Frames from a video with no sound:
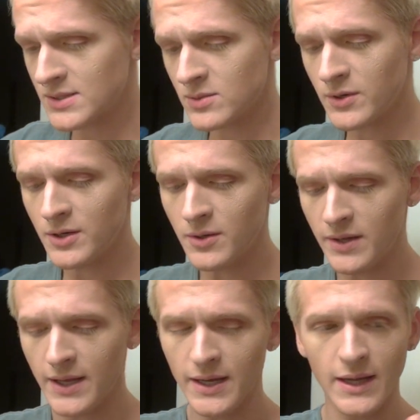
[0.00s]
So we're going to go
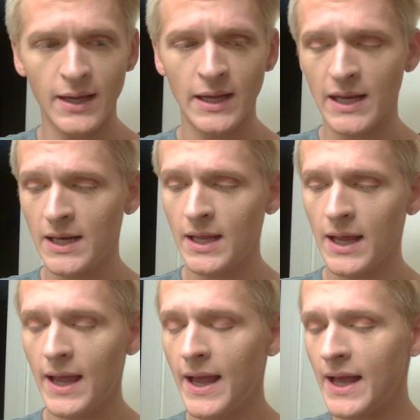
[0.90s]
ahead and
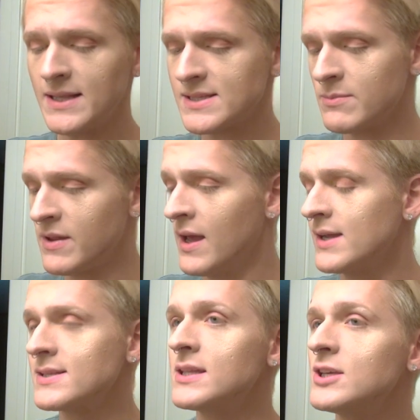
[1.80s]
add some of
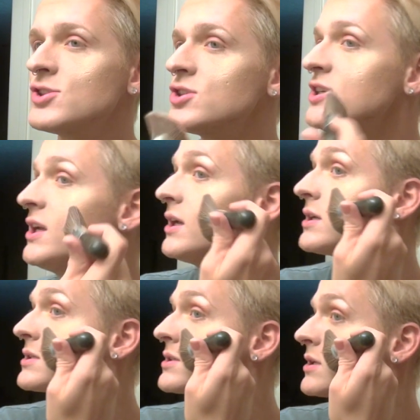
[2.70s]
that to these
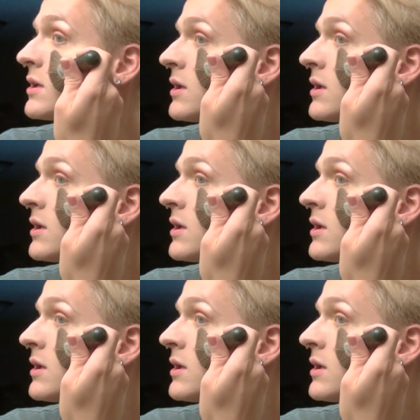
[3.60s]
cheeks